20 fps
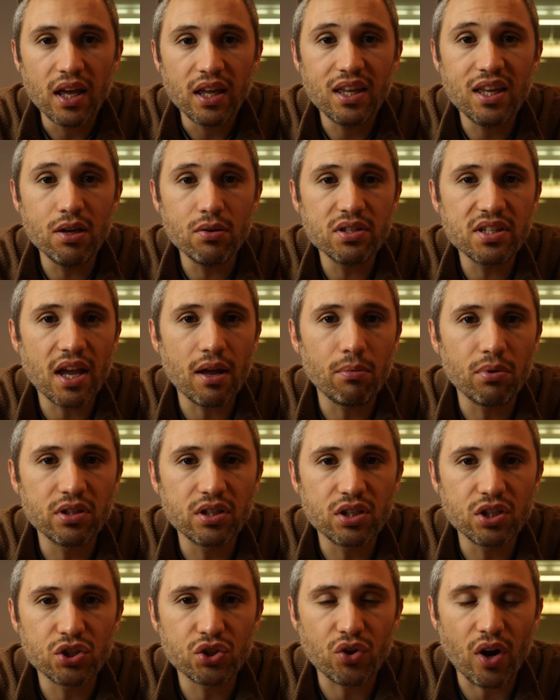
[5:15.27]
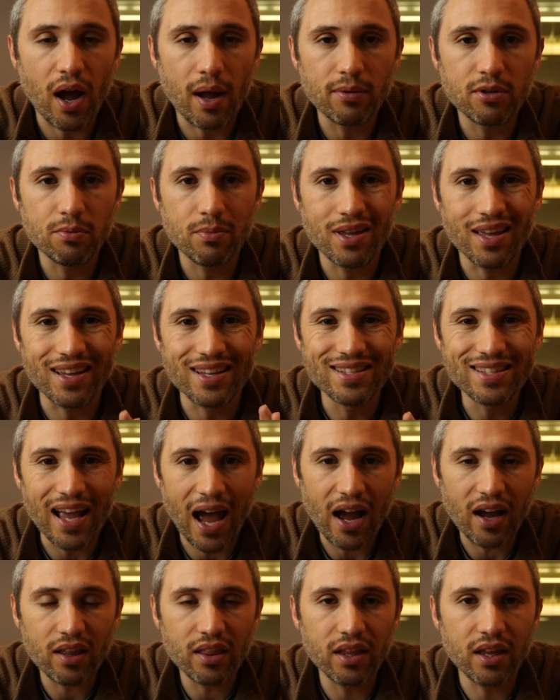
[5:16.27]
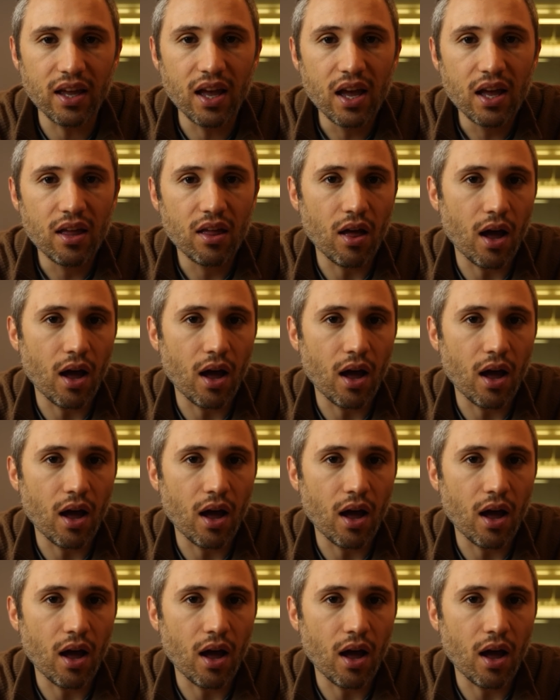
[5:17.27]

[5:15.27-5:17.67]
he was able to describe to me exactly